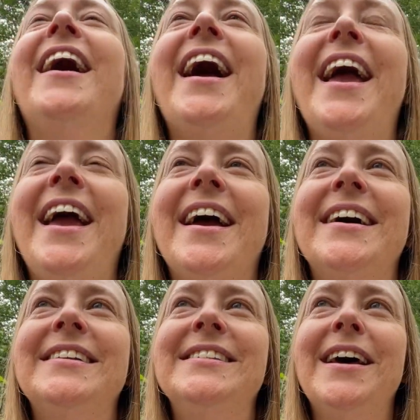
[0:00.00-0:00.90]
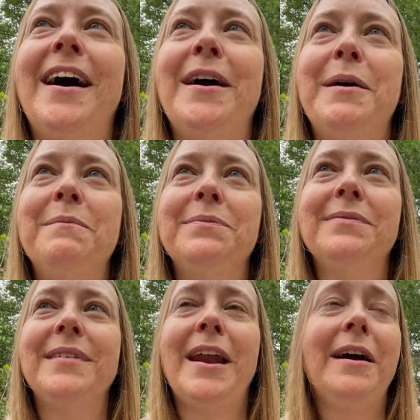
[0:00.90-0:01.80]
And
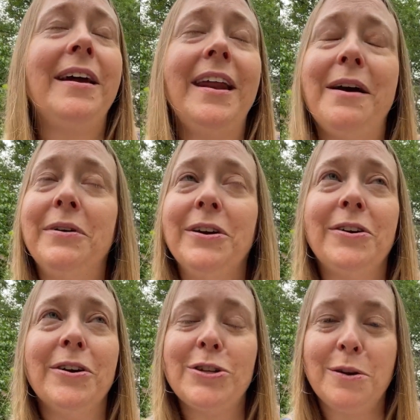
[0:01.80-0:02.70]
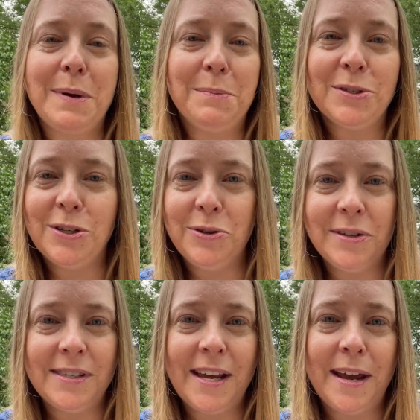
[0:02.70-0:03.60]
I would encourage other people to do
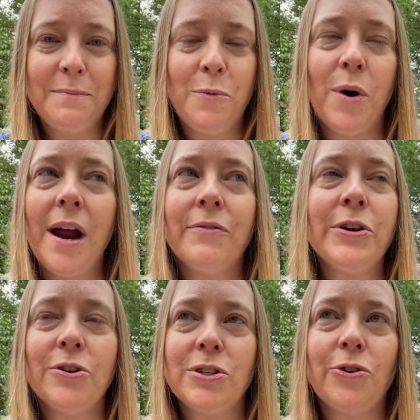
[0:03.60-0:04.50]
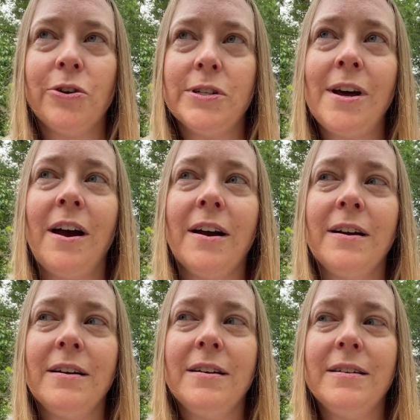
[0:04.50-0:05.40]
the same. Whatever your stories
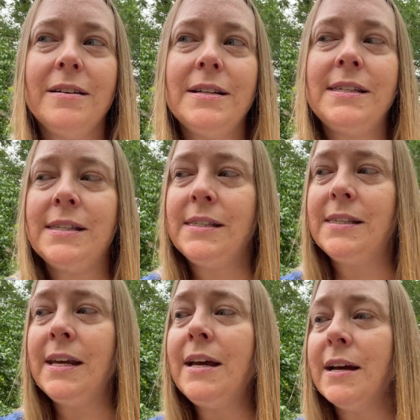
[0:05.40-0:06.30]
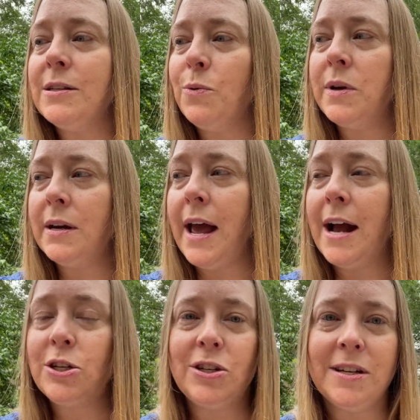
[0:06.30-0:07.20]
are, see it when it
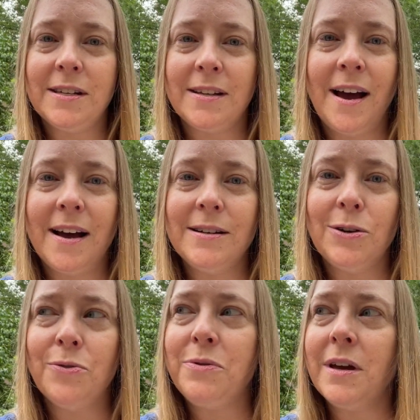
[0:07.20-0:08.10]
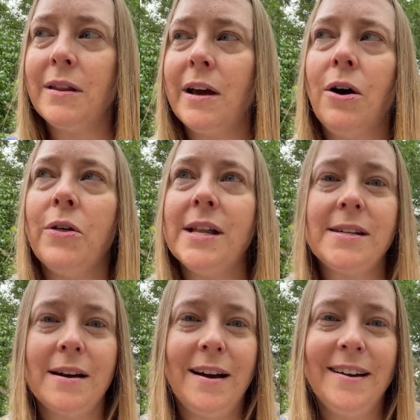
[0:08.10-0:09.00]
actually is God. Don't think like, oh, that's
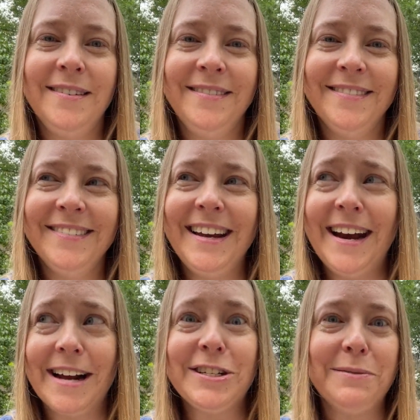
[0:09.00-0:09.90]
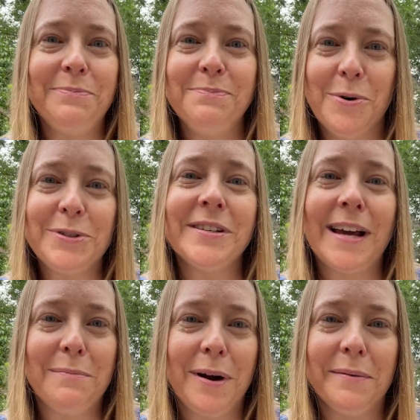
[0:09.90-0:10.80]
not God. It actually most of the
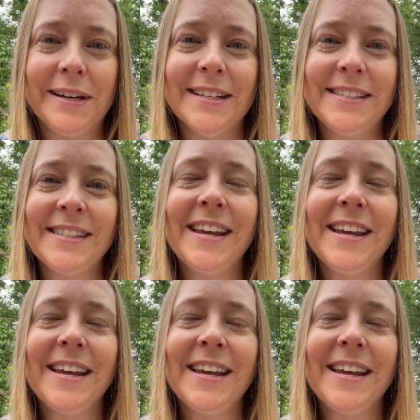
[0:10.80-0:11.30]
time probably is.